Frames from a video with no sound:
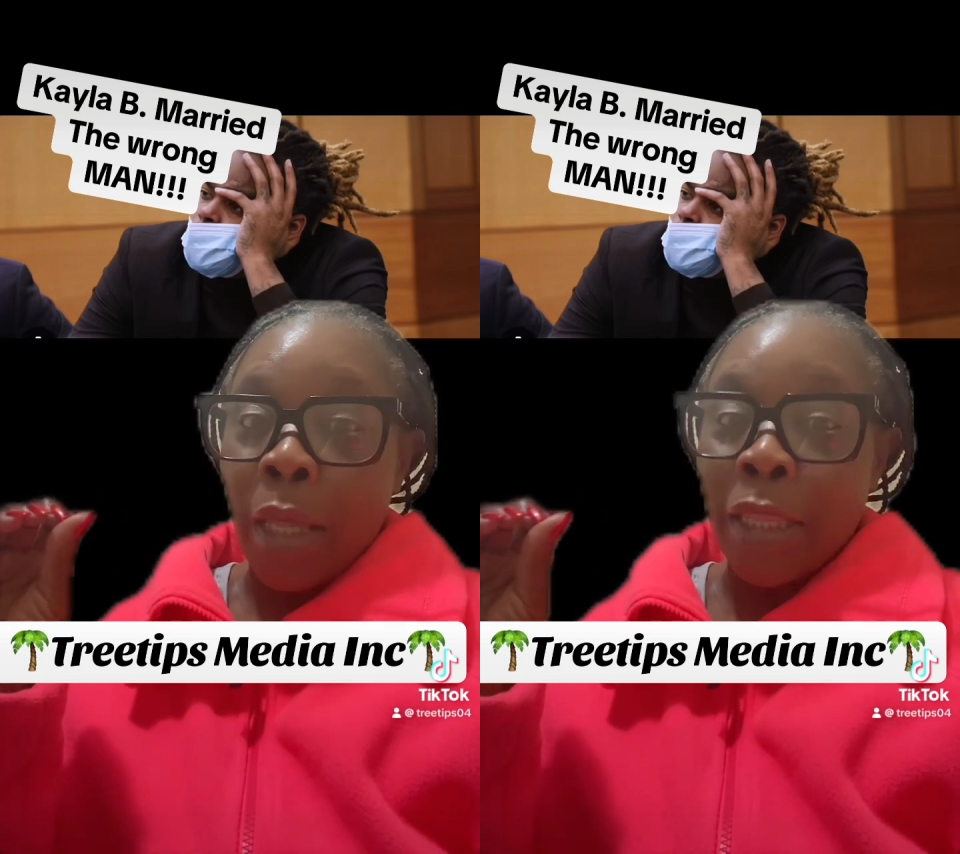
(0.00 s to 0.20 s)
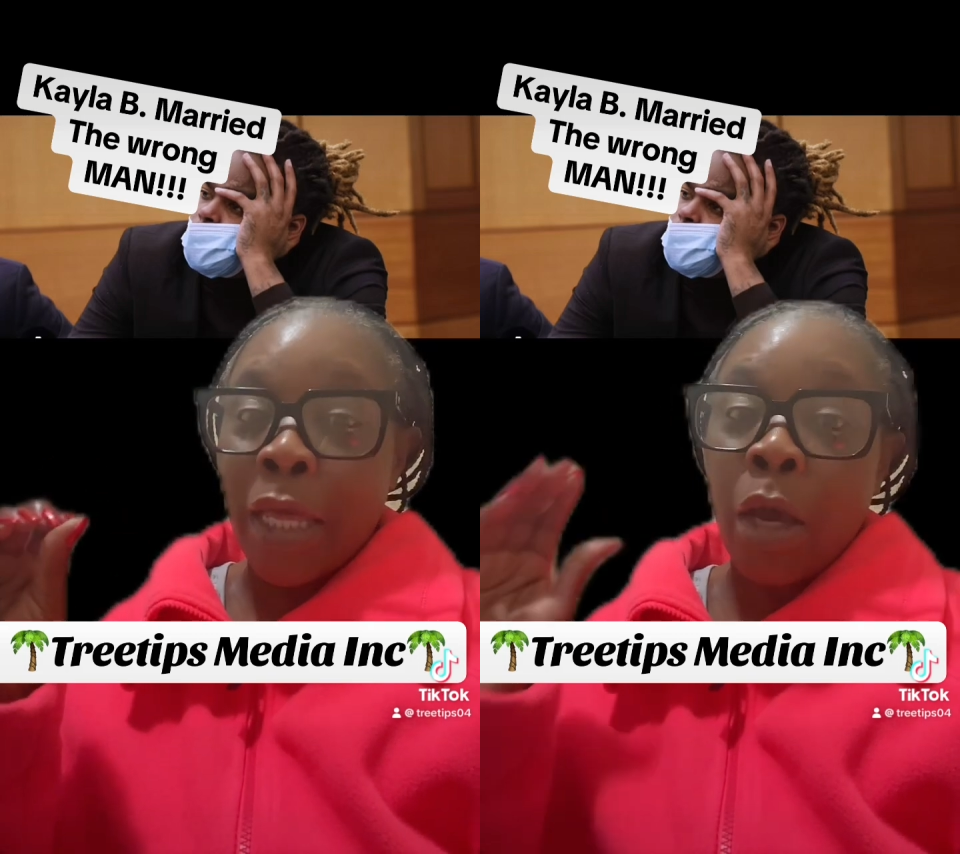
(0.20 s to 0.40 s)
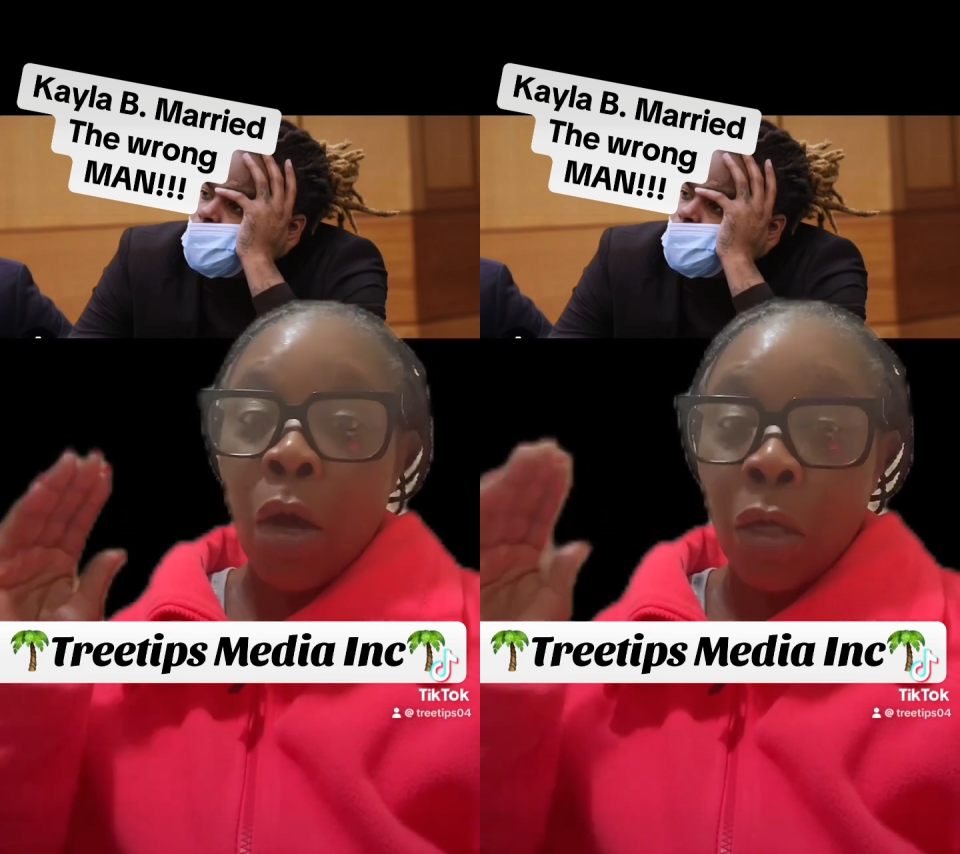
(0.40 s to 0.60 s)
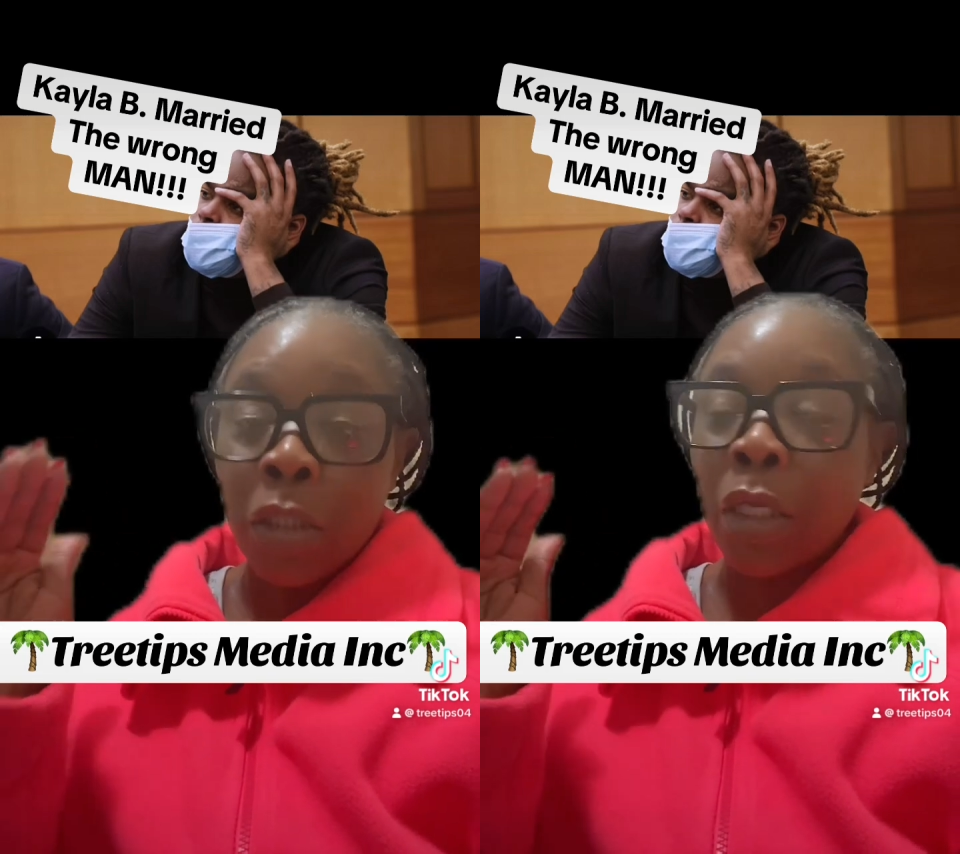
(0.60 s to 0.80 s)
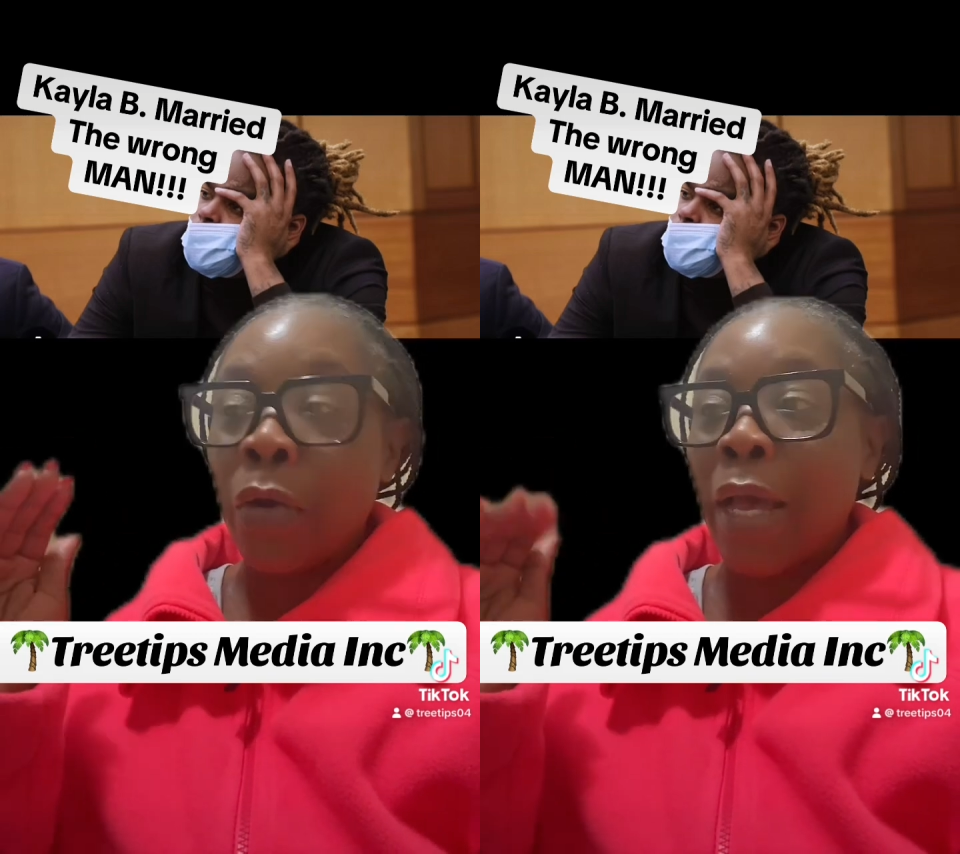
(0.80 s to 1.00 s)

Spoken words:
they also